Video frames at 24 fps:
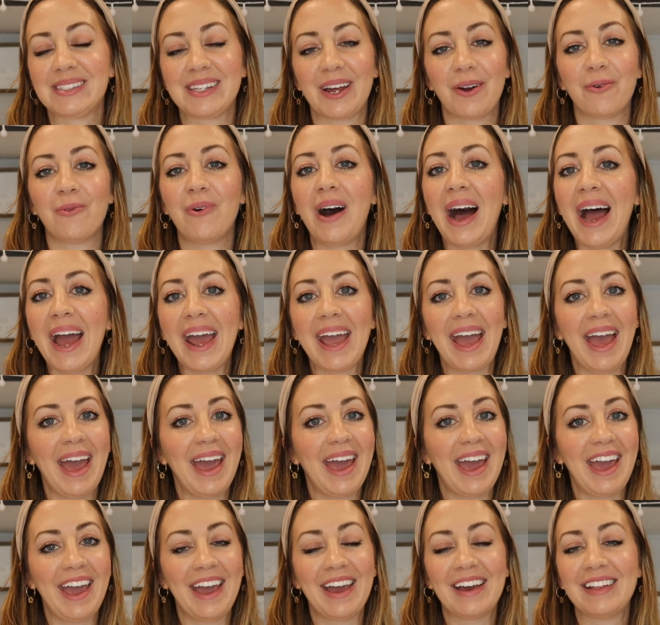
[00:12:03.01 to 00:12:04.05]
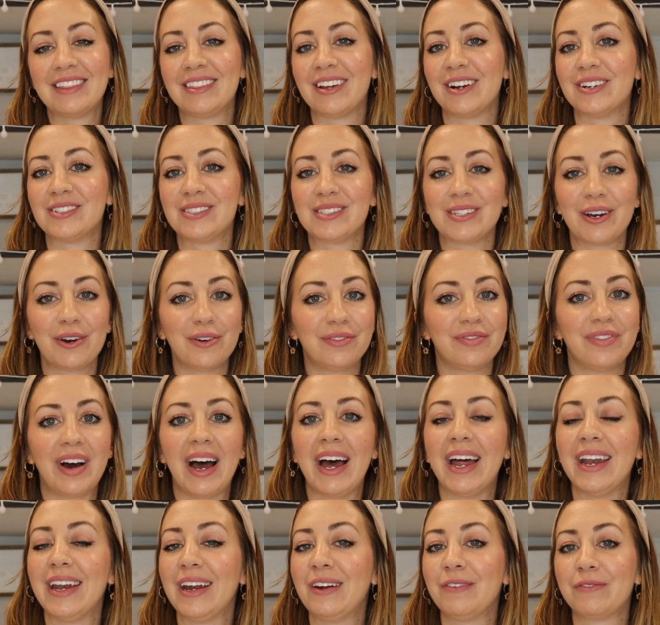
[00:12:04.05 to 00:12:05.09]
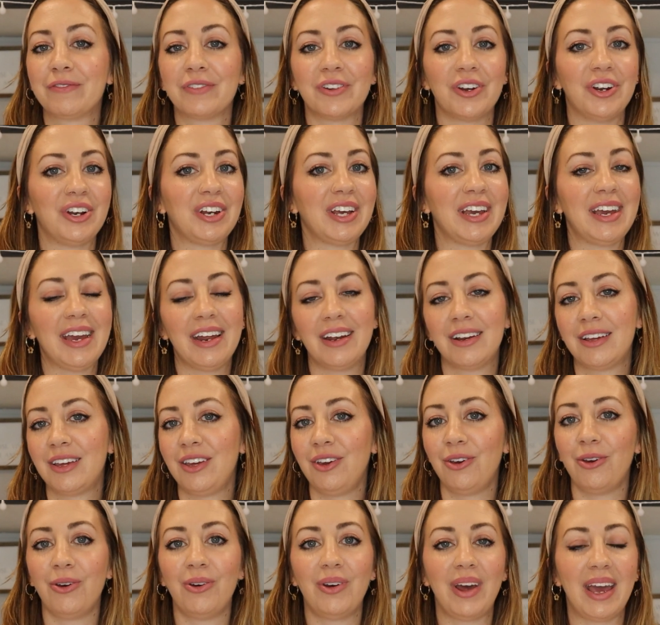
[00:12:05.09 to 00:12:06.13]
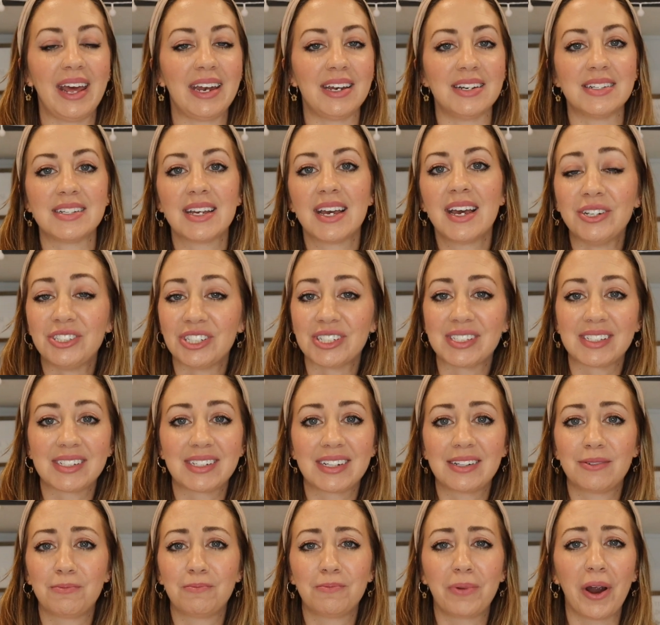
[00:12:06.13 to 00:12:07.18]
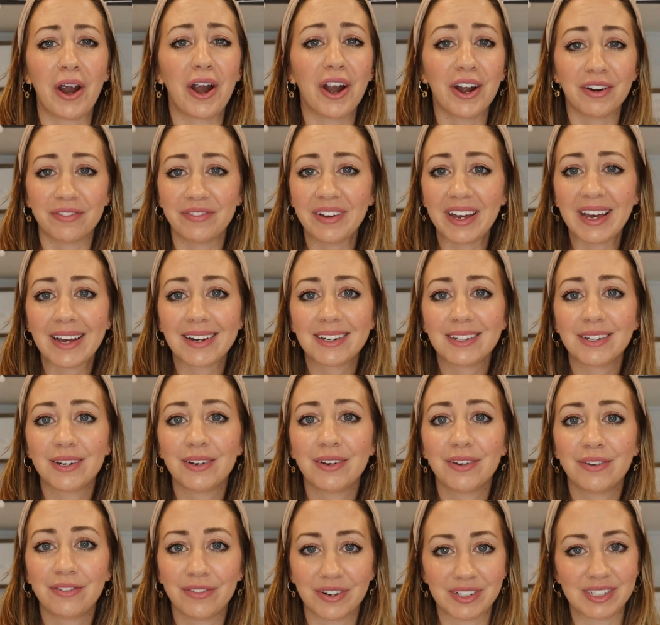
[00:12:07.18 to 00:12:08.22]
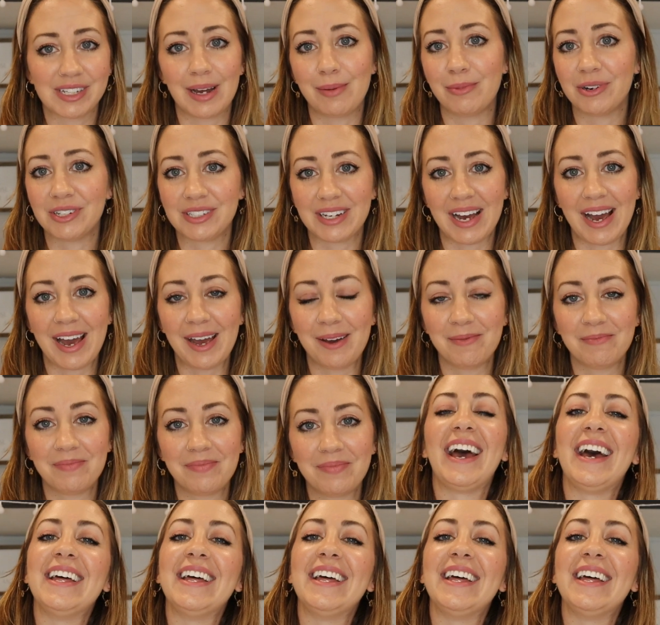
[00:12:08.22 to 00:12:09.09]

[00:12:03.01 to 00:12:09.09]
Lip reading: They're YA, they're so fun and flirty and cute and are just perfect for summertime.